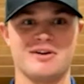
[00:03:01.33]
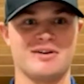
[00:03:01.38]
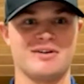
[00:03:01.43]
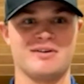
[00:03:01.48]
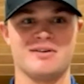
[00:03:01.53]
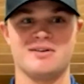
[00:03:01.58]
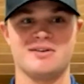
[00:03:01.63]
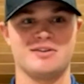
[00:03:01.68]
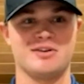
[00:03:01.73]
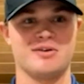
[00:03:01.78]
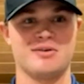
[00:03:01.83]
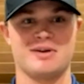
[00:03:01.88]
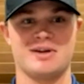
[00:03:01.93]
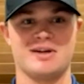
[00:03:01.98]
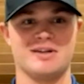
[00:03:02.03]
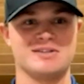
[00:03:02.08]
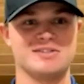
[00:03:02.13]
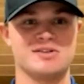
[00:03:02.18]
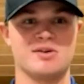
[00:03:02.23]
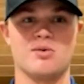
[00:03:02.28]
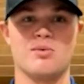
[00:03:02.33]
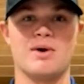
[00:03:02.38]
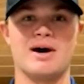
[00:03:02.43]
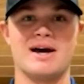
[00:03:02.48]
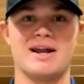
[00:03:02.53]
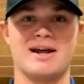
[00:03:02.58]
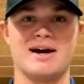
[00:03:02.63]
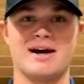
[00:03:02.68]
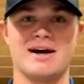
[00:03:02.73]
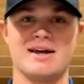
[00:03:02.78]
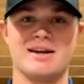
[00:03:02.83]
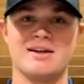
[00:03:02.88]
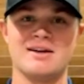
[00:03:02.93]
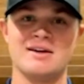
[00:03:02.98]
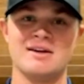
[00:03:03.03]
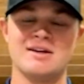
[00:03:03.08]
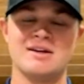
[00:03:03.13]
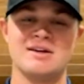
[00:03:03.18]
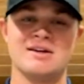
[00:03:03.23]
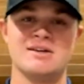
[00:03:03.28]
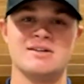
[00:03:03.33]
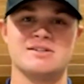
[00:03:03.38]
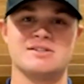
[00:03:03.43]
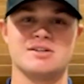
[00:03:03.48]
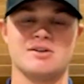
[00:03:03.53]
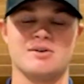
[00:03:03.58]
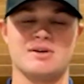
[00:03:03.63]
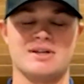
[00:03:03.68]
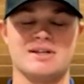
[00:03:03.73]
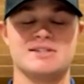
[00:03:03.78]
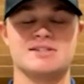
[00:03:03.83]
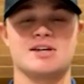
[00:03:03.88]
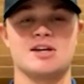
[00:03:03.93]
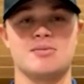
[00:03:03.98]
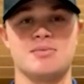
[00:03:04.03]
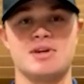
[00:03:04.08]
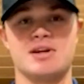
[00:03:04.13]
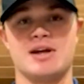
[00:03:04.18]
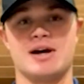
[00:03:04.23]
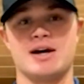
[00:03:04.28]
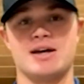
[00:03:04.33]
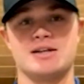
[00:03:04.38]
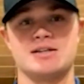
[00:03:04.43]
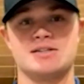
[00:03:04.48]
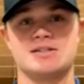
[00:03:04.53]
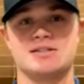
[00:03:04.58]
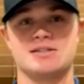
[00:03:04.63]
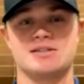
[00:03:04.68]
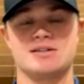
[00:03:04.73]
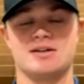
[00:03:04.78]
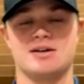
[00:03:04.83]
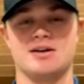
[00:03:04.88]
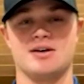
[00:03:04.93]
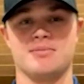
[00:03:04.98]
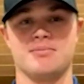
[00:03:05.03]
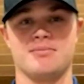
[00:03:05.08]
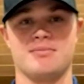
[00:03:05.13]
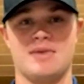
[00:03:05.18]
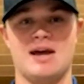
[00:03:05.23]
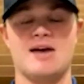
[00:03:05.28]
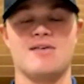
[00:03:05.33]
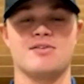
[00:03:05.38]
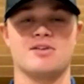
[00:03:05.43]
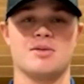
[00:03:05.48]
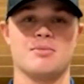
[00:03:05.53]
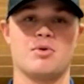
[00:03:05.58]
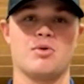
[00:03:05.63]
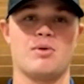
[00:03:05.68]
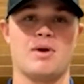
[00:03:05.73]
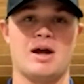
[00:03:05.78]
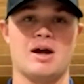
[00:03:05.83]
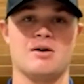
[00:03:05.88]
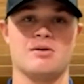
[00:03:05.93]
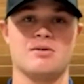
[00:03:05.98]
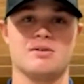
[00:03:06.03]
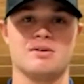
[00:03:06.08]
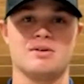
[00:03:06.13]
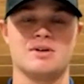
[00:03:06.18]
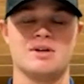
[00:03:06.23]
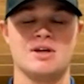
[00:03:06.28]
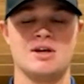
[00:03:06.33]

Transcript: and don't get so wide eyed. So it's going to be nice having them around.